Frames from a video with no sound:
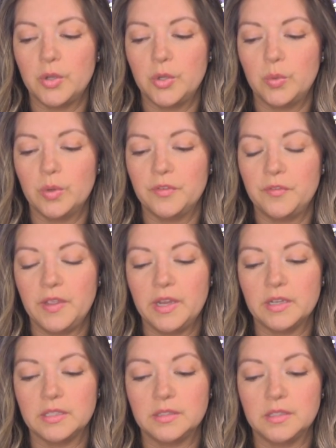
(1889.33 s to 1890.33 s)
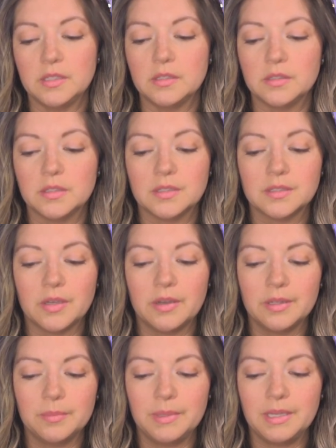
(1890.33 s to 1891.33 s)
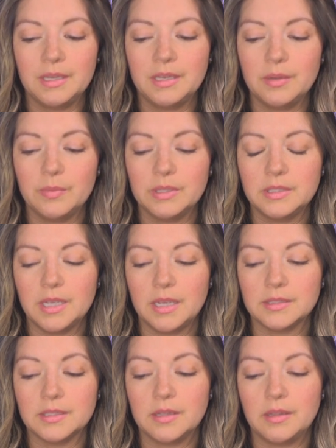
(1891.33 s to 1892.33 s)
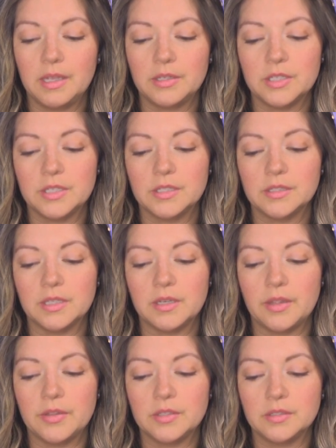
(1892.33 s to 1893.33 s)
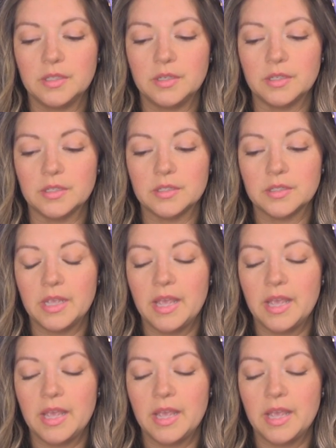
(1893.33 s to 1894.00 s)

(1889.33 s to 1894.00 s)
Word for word: who were Pharisees, saw him eating with tax collectors and other sinners,